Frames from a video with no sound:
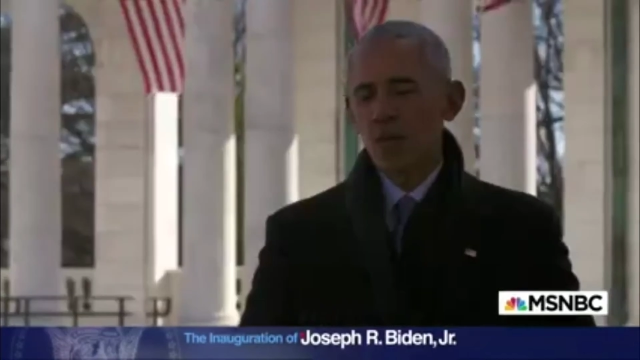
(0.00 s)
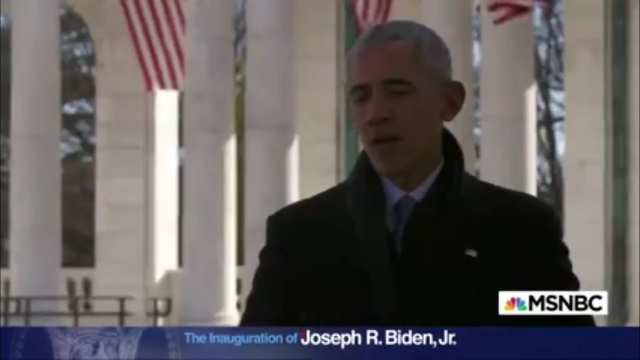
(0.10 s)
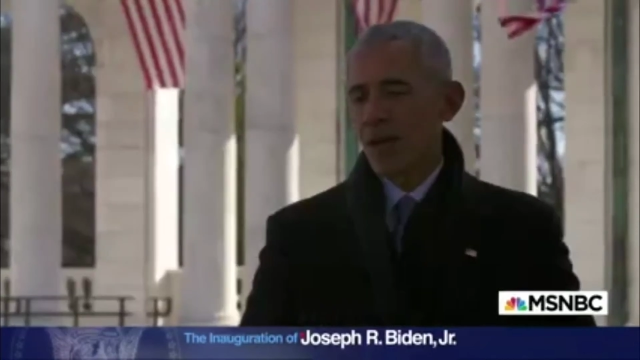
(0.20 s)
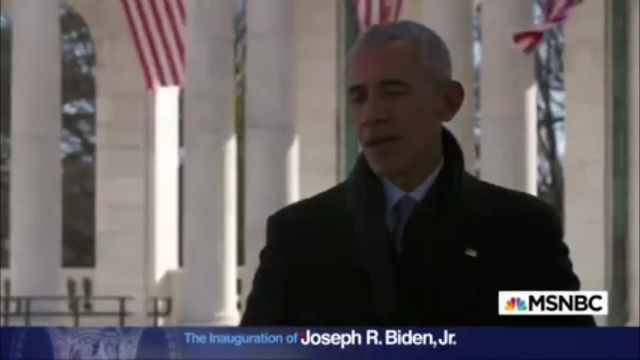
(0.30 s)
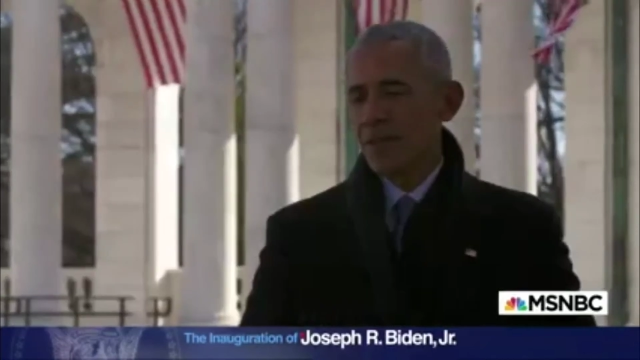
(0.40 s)
when
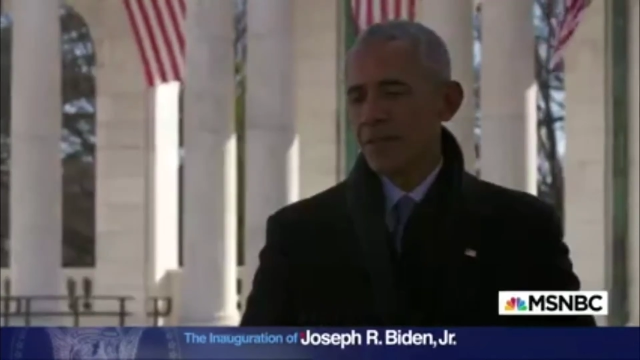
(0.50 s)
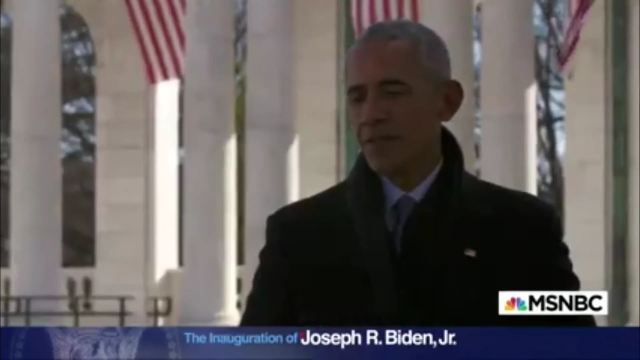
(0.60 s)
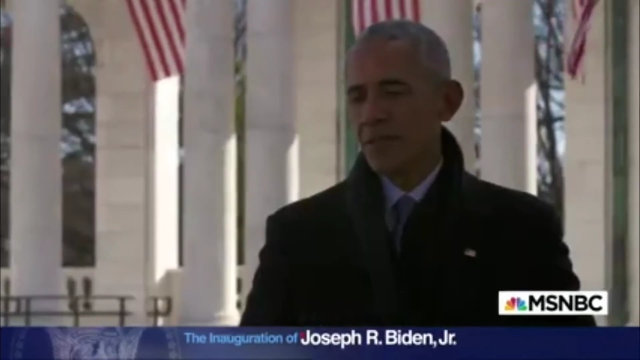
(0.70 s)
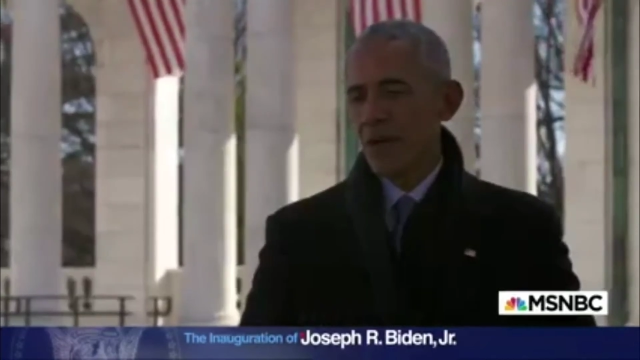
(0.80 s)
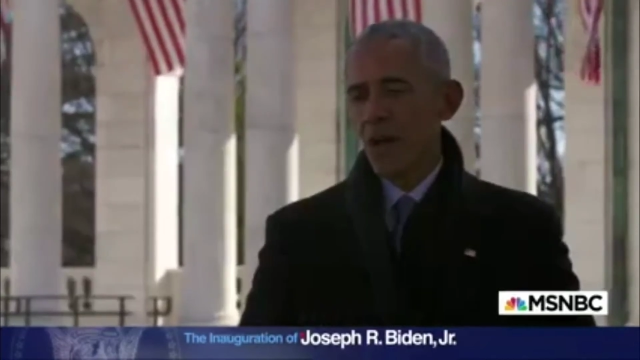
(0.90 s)
we're
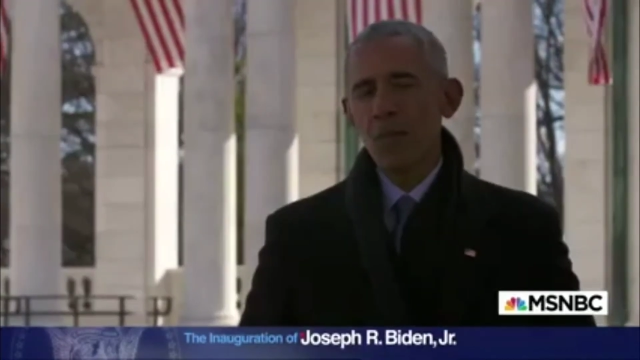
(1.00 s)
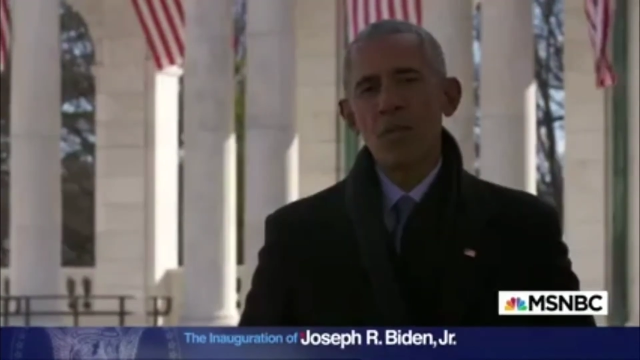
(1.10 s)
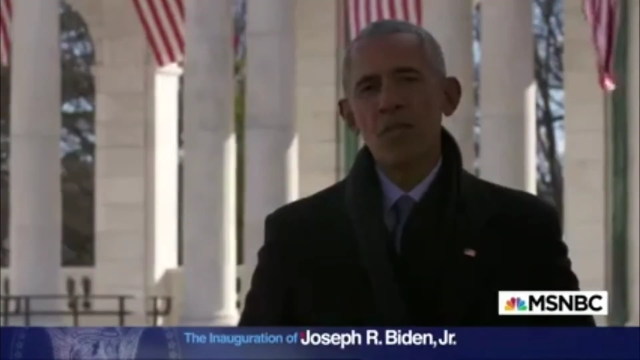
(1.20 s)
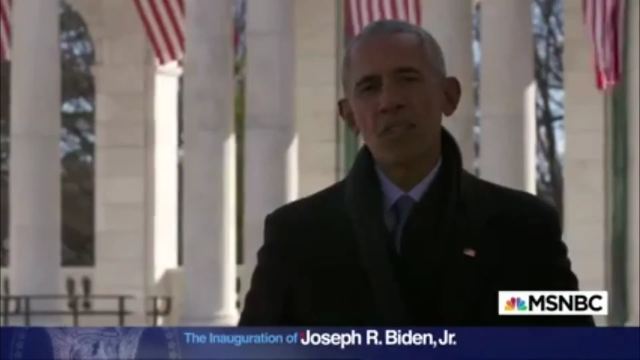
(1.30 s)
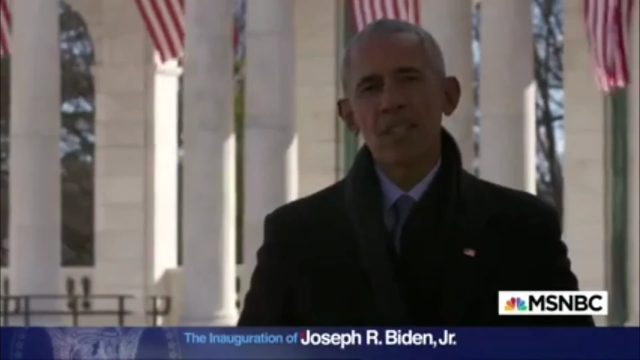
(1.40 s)
all
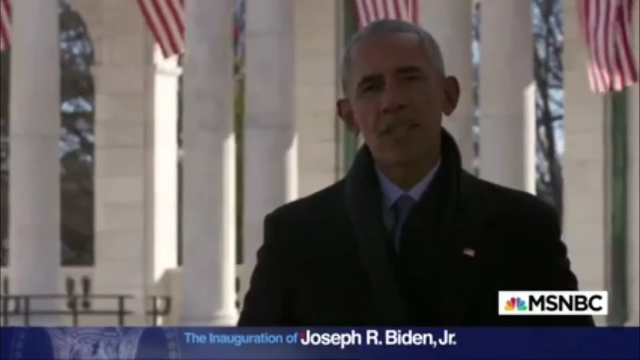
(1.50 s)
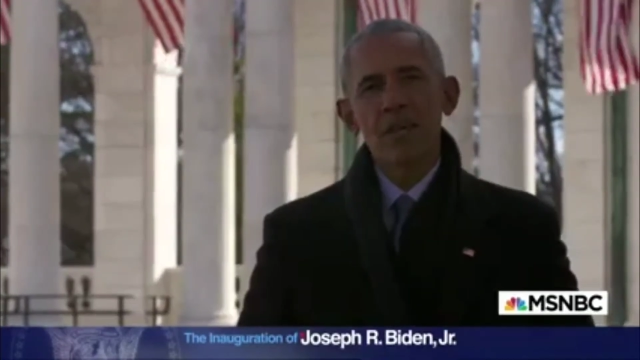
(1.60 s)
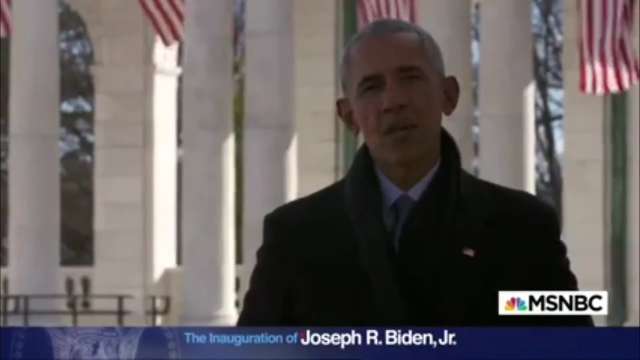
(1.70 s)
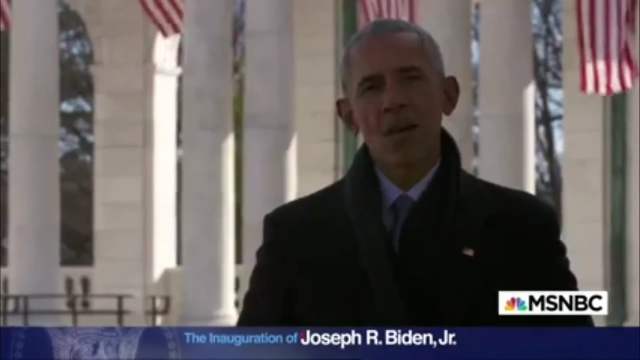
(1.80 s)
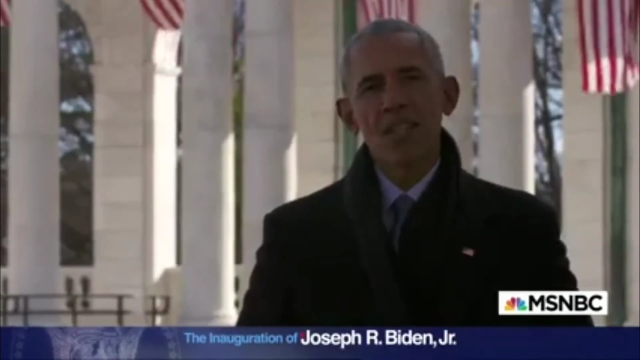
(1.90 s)
moving in the
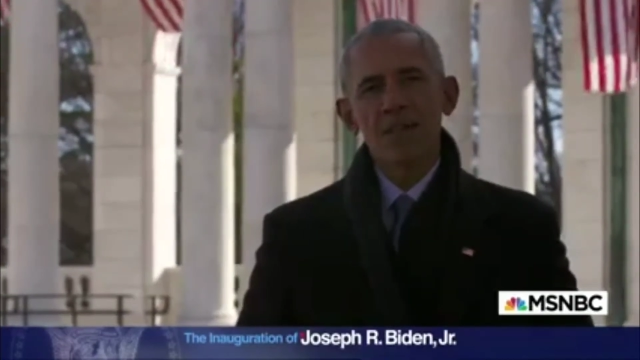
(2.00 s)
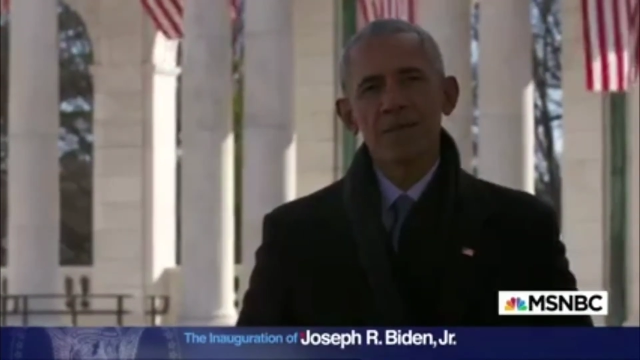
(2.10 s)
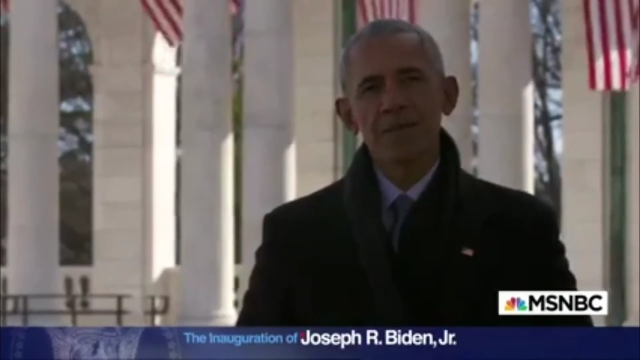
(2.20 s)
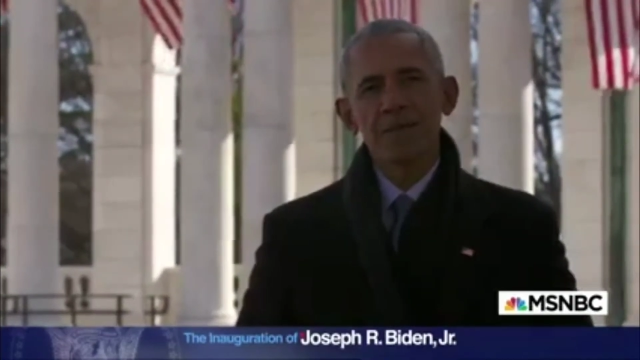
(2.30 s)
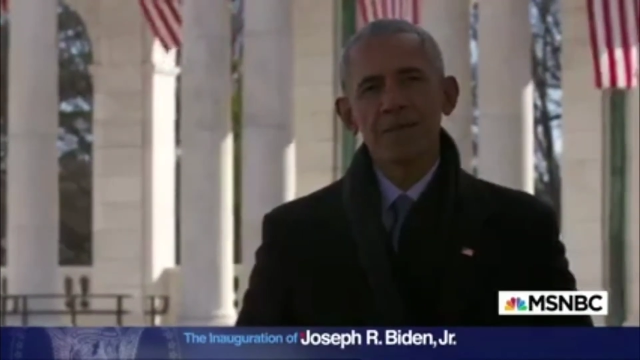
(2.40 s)
same direction.